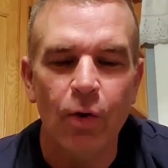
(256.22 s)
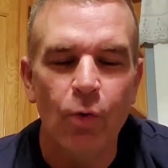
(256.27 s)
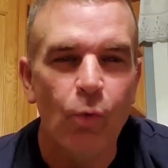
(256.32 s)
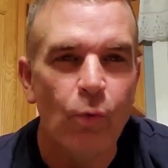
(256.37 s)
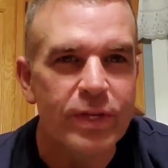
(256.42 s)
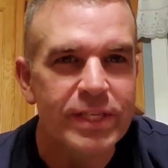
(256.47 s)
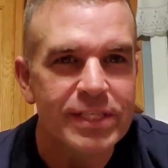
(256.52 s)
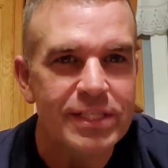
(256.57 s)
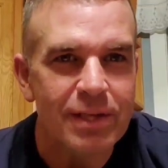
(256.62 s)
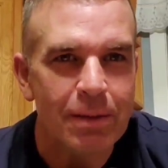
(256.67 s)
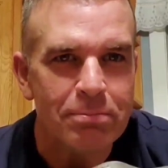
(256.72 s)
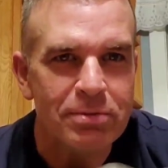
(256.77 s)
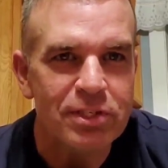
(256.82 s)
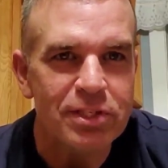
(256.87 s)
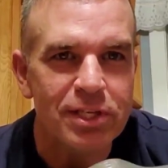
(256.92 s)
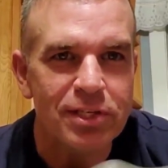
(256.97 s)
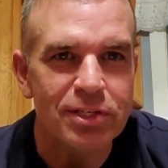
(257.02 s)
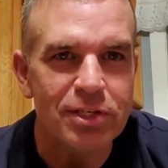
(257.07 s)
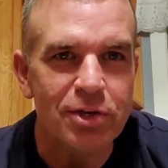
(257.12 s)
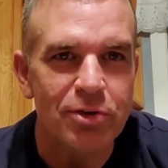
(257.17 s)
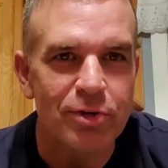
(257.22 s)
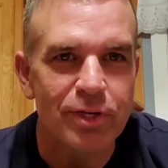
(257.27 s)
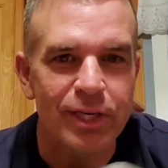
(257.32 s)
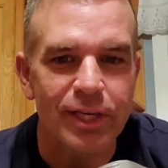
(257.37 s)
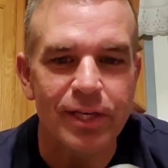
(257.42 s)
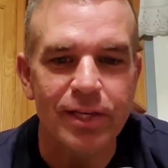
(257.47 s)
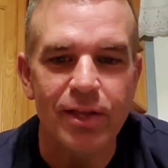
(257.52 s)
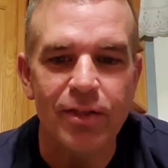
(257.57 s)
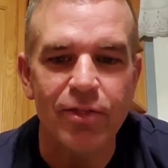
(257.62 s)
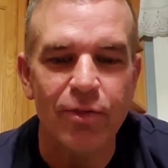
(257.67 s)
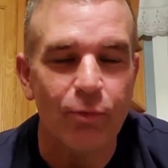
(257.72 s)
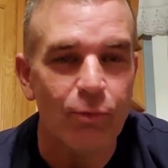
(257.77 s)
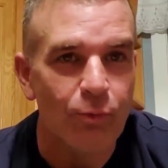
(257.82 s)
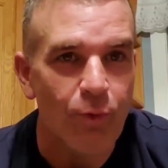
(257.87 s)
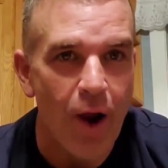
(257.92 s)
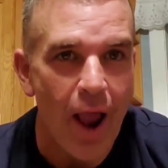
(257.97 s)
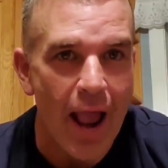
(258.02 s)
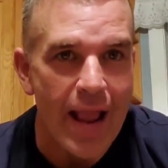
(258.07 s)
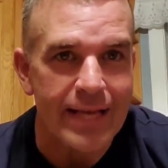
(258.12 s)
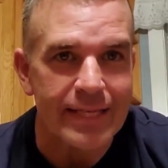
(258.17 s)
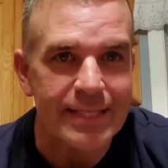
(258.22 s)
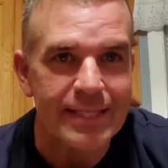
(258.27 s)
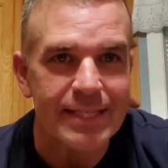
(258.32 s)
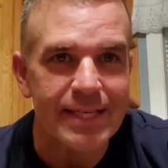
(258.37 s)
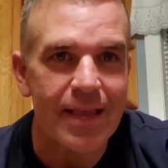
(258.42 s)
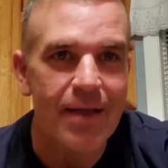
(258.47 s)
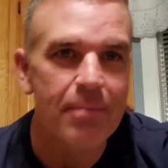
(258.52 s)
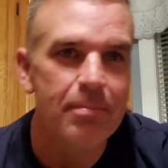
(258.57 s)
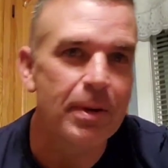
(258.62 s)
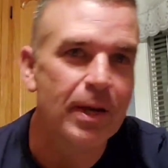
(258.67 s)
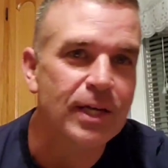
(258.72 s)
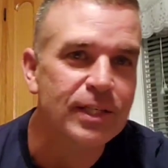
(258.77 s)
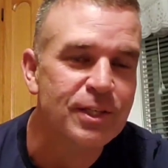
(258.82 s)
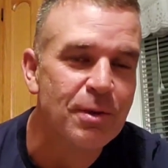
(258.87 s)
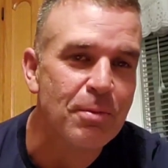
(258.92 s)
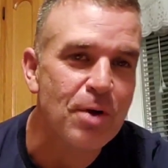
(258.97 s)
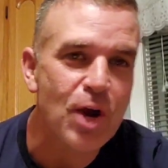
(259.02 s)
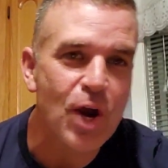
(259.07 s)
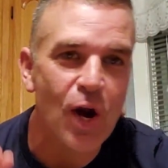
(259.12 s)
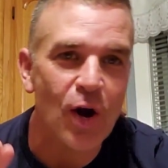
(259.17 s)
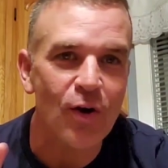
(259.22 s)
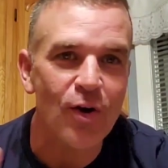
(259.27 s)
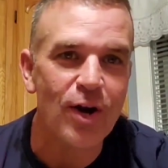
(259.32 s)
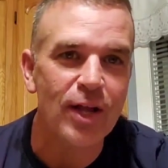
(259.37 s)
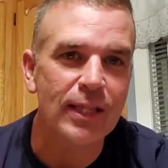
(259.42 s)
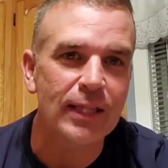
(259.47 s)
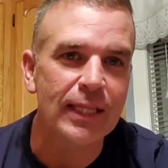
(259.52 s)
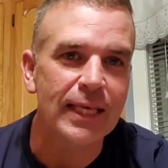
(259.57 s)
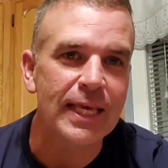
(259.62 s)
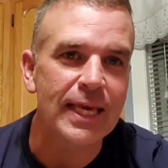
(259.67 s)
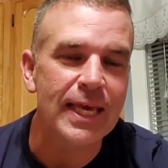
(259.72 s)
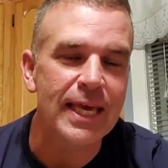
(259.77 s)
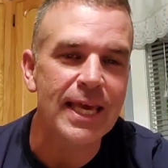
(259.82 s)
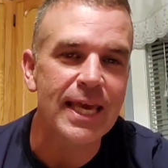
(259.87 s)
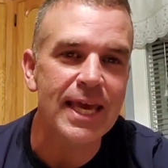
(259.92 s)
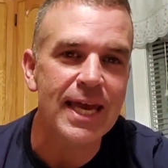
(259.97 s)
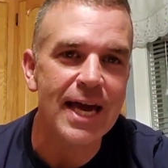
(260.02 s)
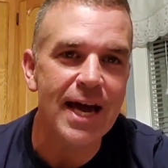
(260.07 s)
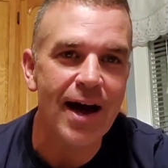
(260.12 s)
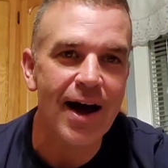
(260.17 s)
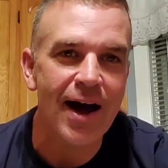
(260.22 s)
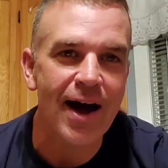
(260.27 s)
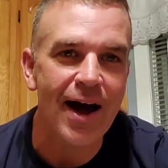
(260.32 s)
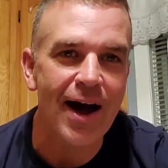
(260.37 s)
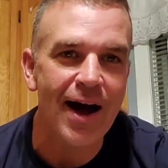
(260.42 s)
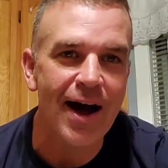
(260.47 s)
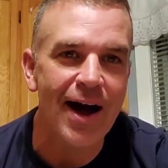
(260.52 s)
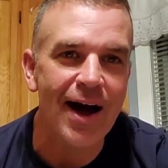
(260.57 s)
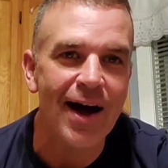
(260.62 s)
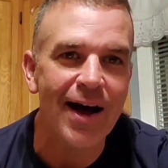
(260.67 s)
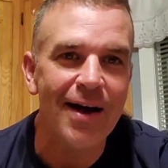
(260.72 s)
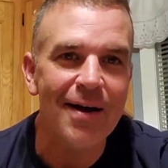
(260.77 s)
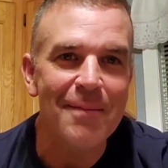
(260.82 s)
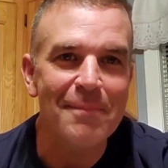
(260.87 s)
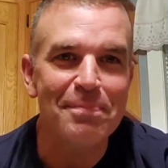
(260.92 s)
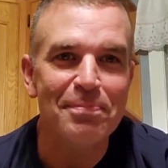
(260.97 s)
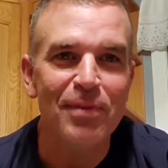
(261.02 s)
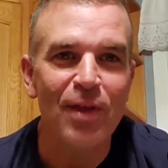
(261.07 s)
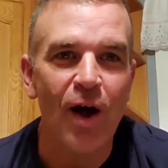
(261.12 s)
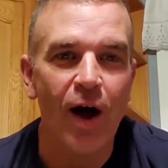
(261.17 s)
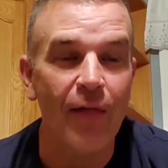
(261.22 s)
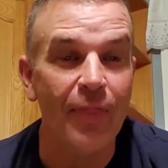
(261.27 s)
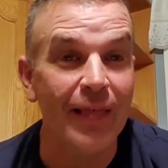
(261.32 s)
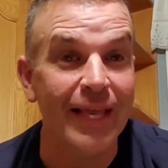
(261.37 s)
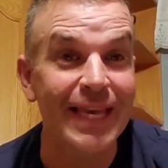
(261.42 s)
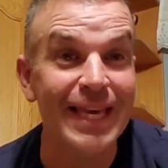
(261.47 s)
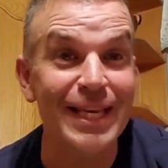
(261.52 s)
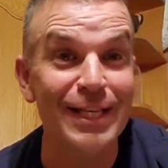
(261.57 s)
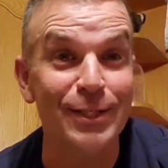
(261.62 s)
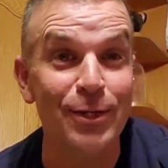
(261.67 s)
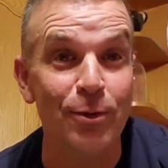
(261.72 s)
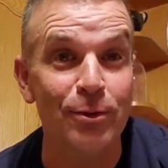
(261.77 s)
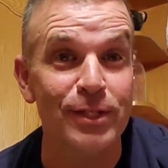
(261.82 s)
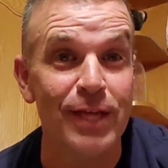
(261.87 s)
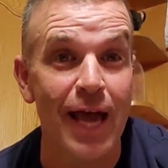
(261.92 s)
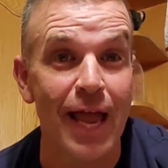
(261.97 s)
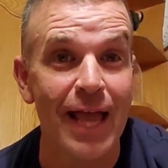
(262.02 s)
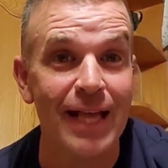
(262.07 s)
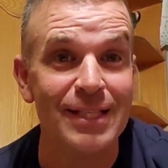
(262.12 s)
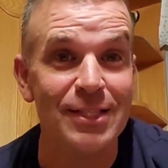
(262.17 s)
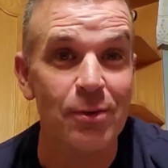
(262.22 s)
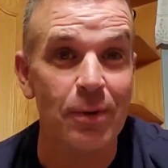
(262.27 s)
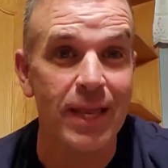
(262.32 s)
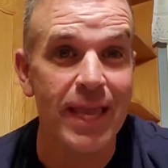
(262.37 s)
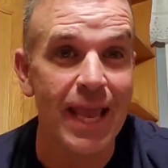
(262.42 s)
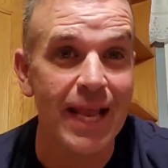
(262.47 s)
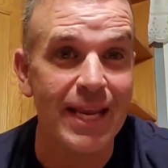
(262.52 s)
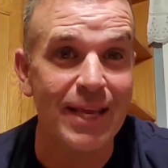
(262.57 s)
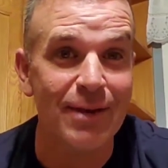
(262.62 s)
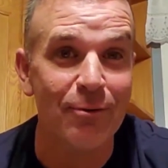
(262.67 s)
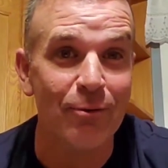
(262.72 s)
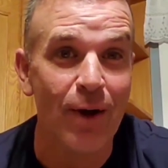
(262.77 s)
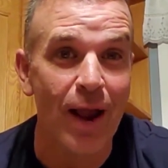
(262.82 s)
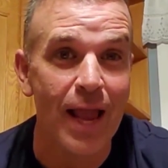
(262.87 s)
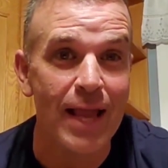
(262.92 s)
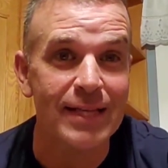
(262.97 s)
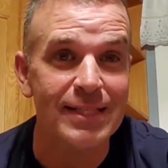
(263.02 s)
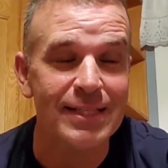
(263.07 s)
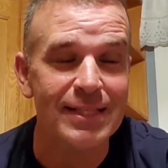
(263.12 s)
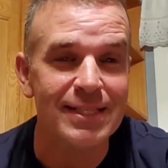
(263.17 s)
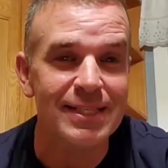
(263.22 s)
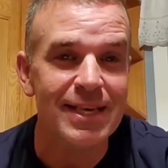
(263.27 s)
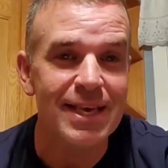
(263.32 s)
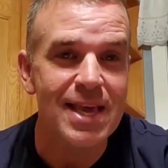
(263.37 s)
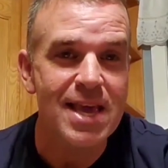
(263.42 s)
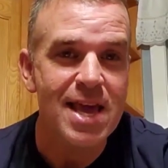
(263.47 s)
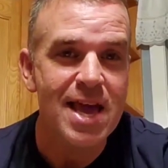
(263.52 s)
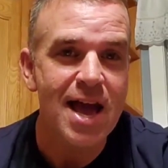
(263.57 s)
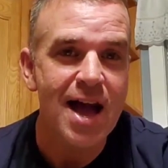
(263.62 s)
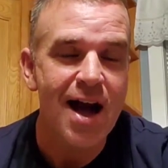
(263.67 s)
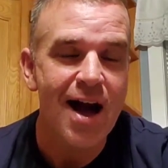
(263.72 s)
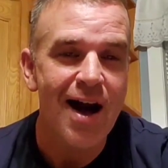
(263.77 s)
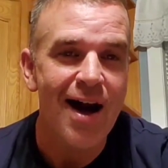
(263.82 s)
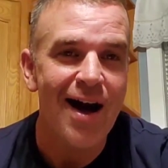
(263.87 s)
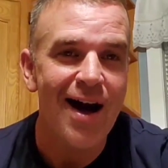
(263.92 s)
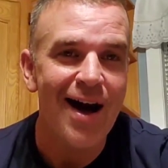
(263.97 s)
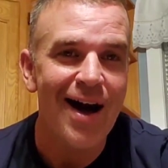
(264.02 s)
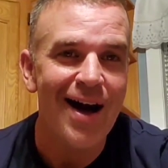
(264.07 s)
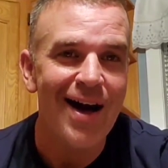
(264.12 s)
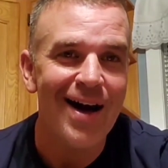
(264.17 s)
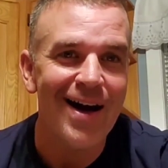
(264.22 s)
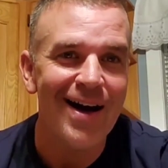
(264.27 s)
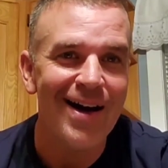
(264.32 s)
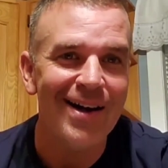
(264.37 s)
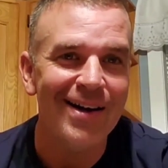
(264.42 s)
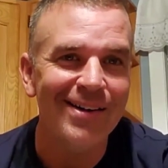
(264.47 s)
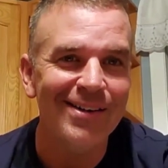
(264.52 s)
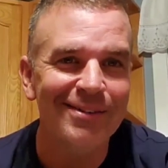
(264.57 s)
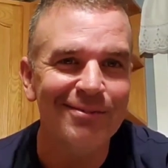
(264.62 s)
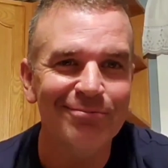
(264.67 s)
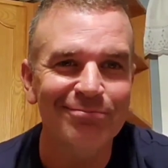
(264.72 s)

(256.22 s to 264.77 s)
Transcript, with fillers: We substituted the rice because I'm currently uh, on the keto diet, so I can't eat rice, uh,